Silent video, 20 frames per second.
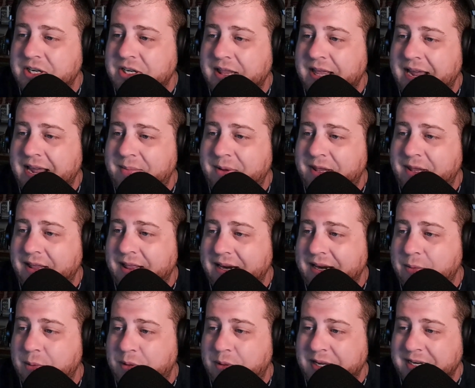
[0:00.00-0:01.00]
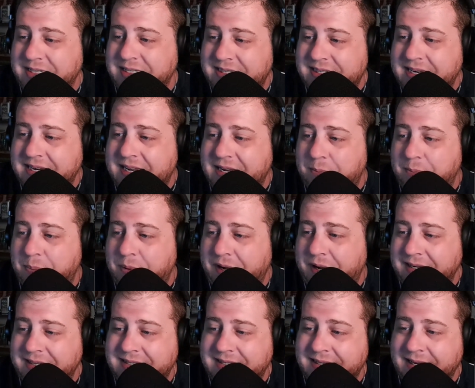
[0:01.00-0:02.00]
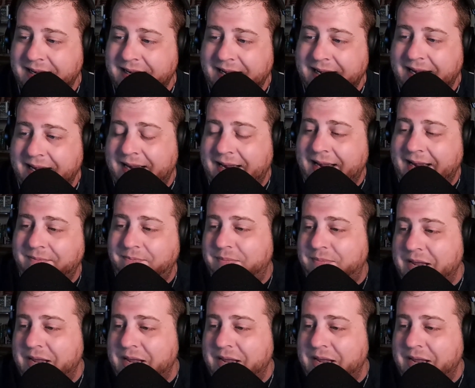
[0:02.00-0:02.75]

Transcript: lab and they like what they see, but I